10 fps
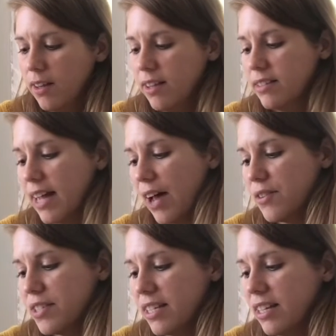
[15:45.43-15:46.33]
Now
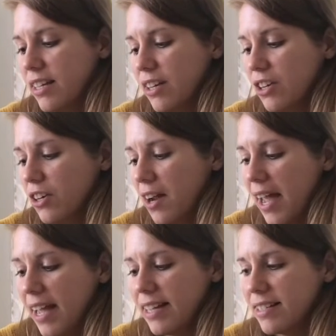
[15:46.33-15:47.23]
see here,
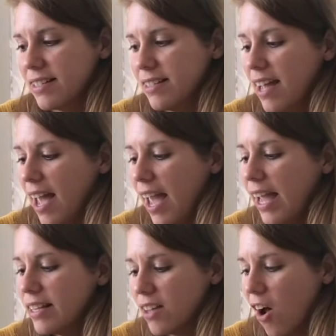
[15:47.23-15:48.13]
8. 8
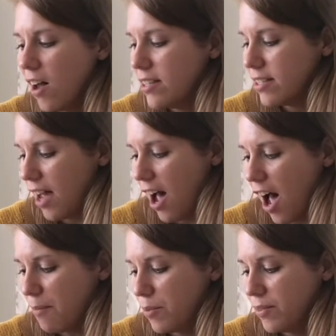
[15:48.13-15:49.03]
on
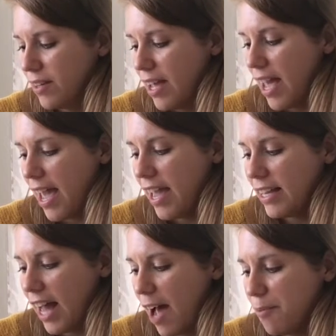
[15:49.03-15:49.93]
top. 8
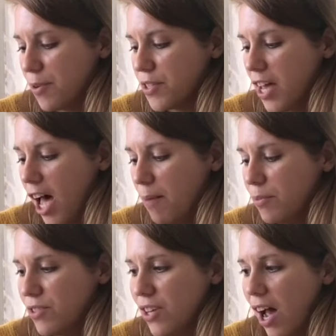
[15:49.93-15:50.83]
apples up,
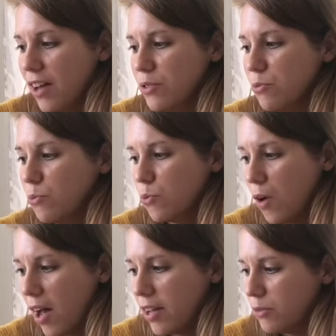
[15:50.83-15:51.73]
not
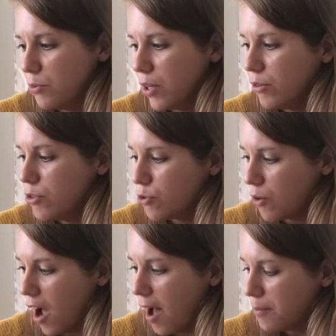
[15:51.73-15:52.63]
one will
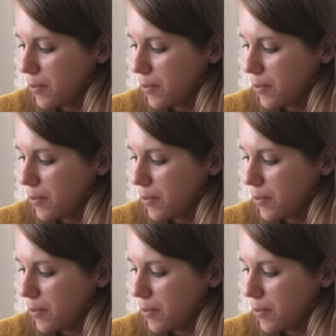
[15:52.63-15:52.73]
drop.